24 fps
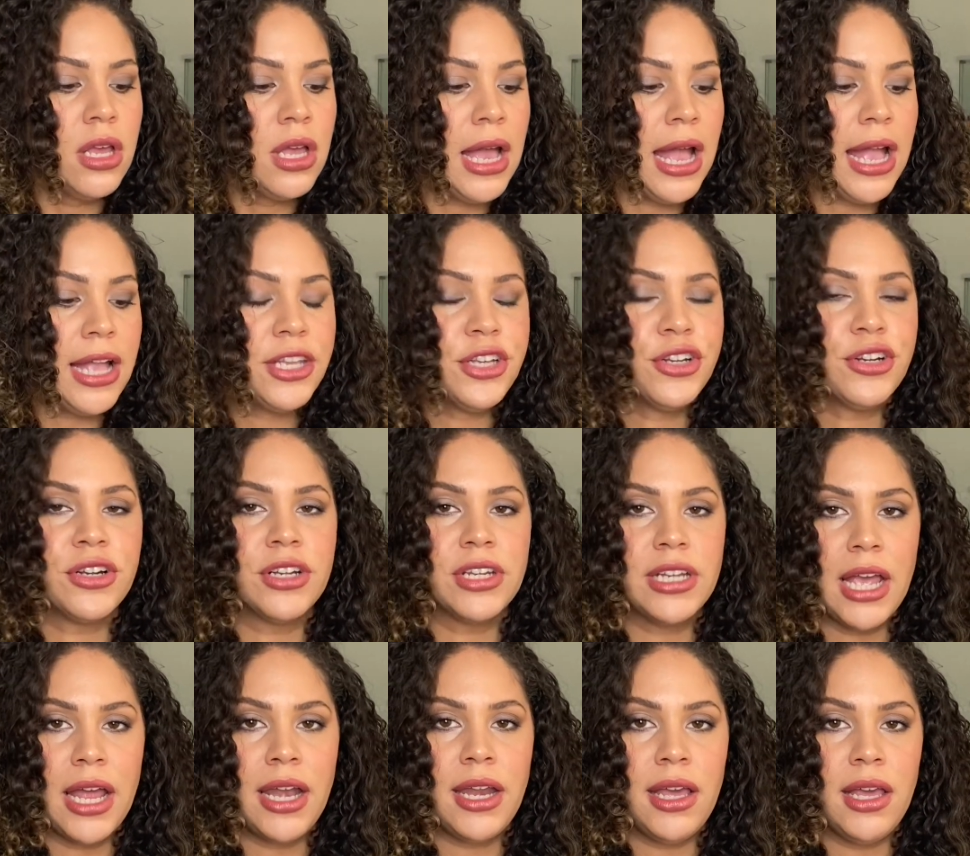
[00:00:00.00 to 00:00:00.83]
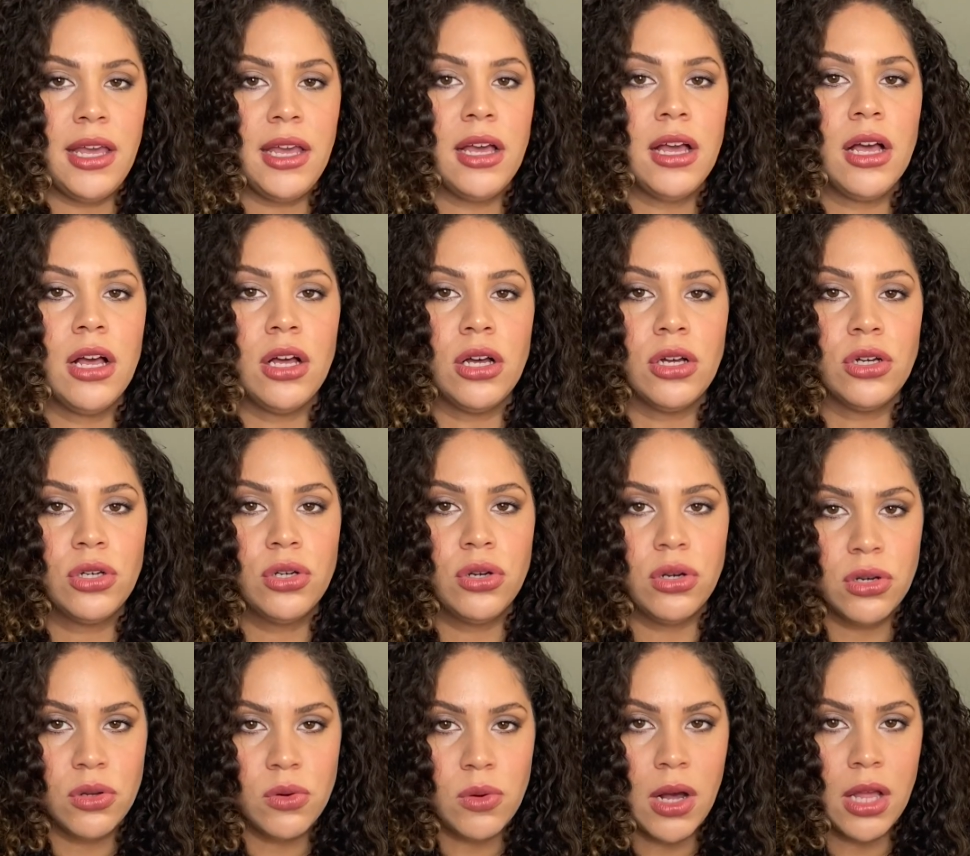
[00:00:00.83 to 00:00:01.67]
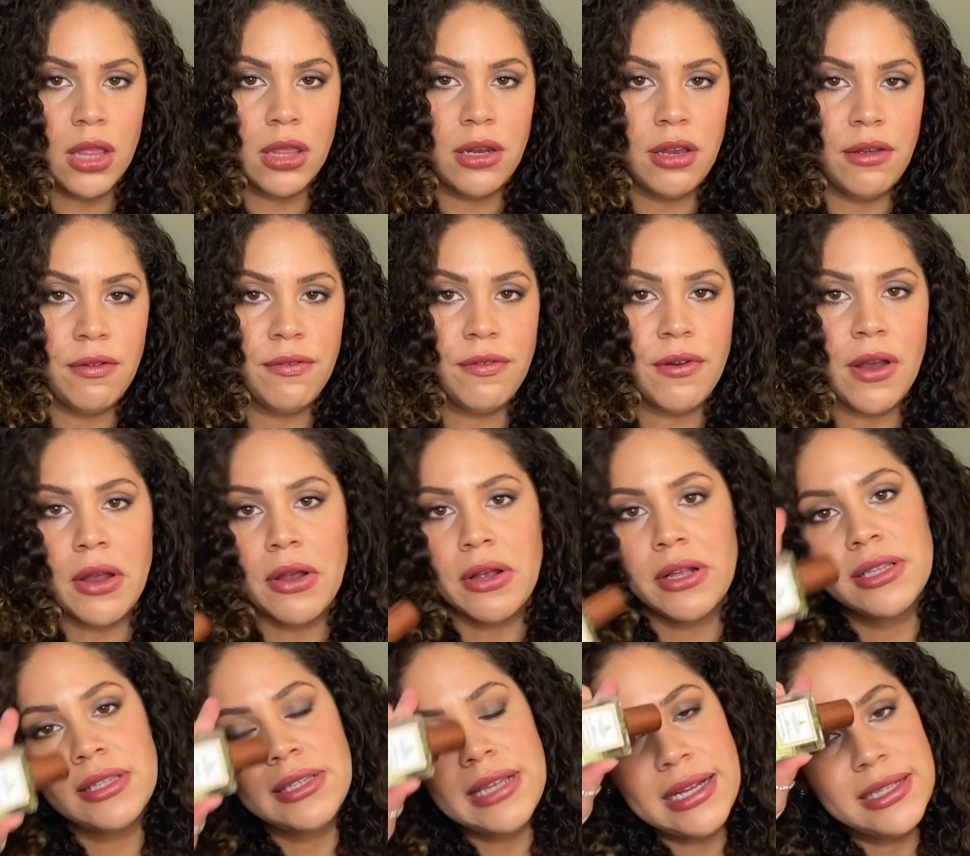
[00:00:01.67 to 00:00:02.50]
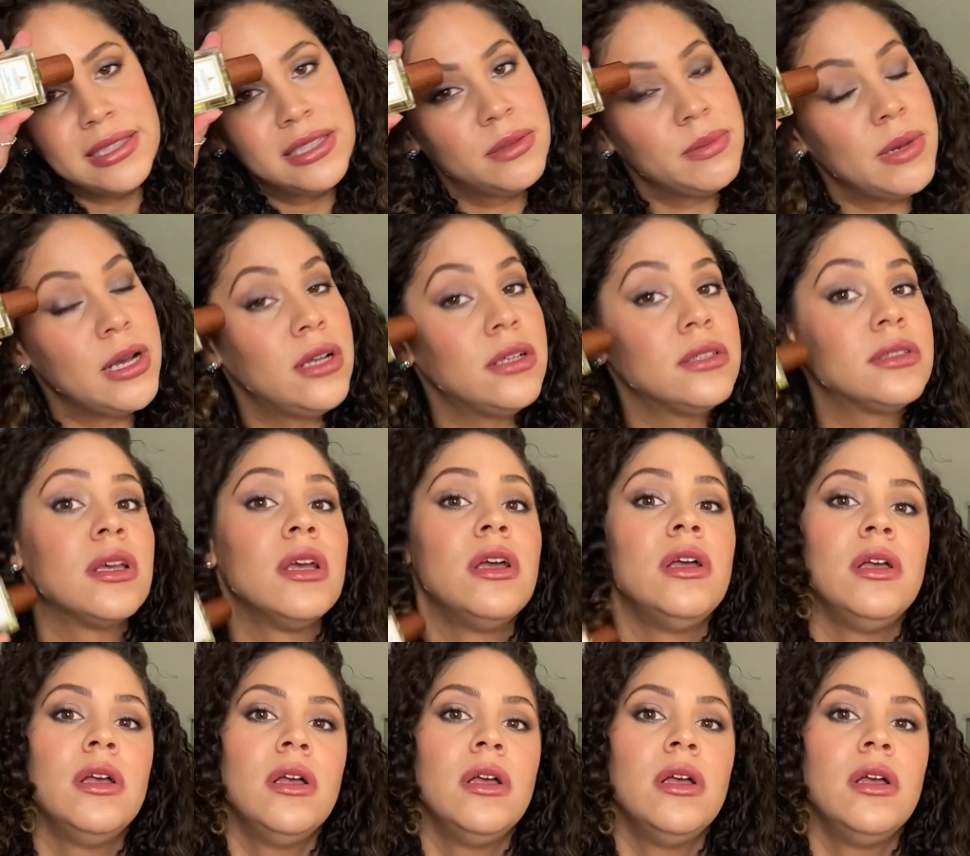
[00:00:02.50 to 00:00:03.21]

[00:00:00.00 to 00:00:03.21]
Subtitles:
And you're getting a good quality fragrance that smells,